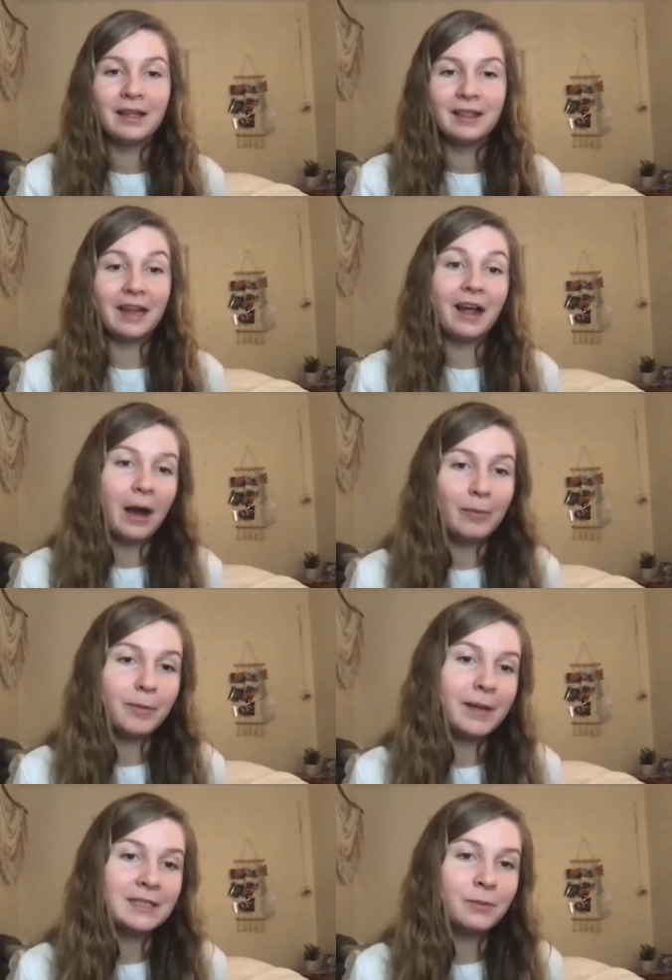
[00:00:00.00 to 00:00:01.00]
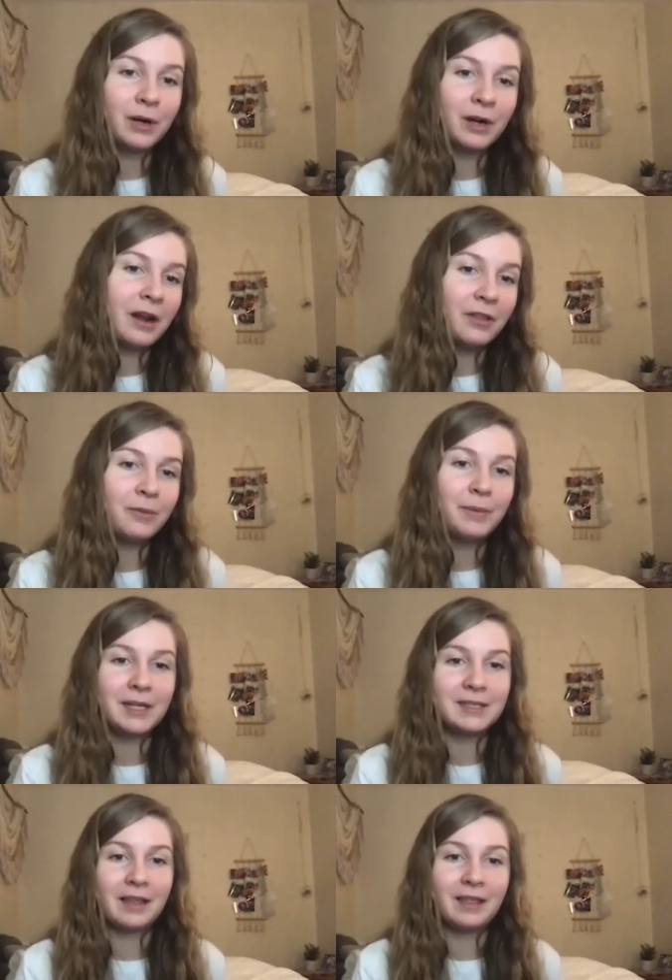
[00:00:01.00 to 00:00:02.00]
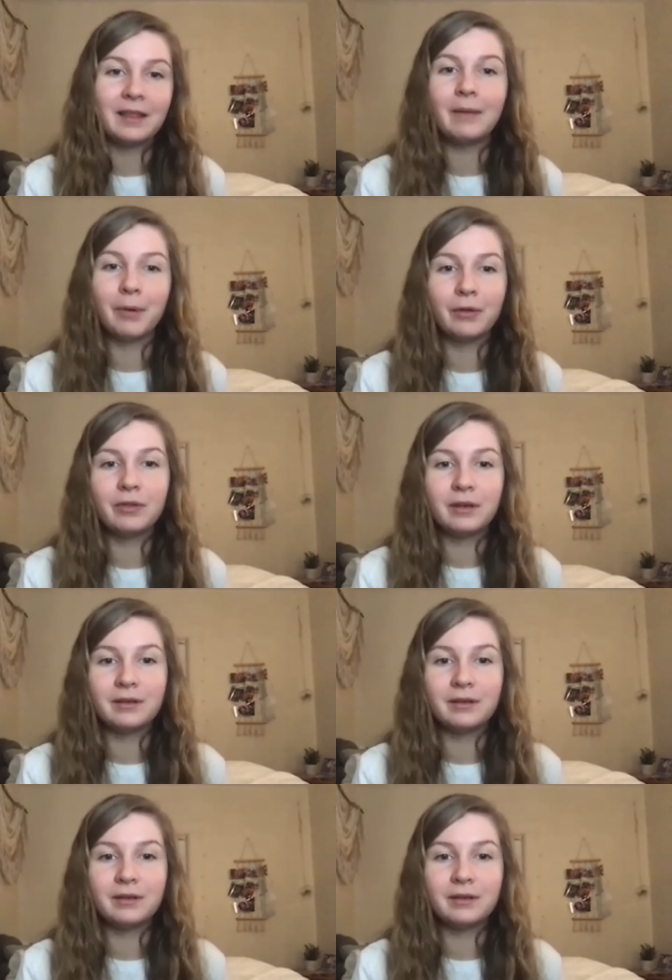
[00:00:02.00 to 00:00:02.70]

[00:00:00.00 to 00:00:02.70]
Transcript: they complemented one another because I think they both